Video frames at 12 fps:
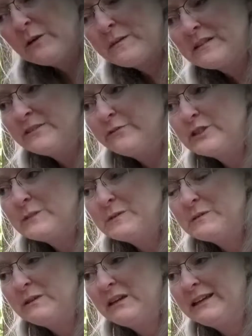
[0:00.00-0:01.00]
big difference
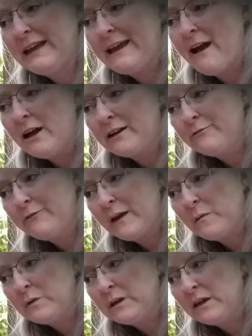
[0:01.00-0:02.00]
between a chaotic
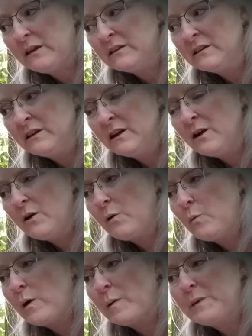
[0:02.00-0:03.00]
family
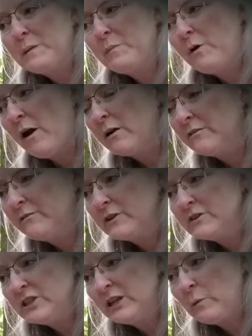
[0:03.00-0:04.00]
where people aren't
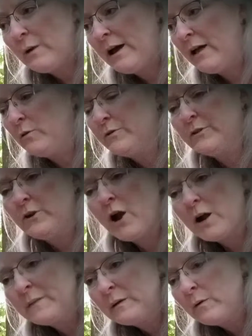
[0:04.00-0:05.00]
functioning well, or they're
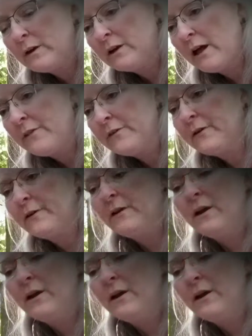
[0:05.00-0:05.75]
harming one another,